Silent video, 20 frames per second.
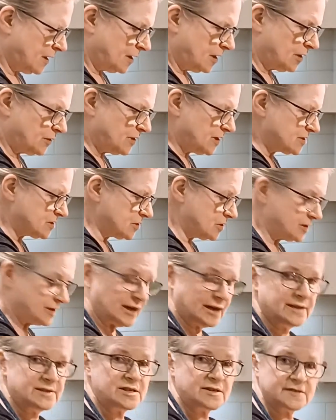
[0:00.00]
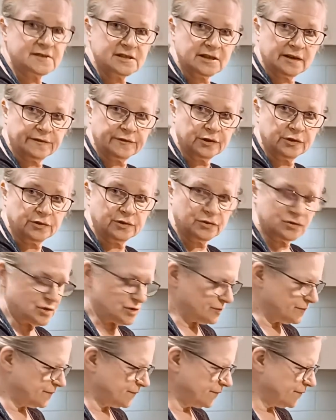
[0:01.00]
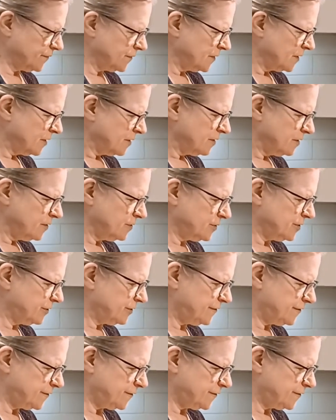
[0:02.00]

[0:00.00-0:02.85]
Now there's all kinds of stuff you could do. You could,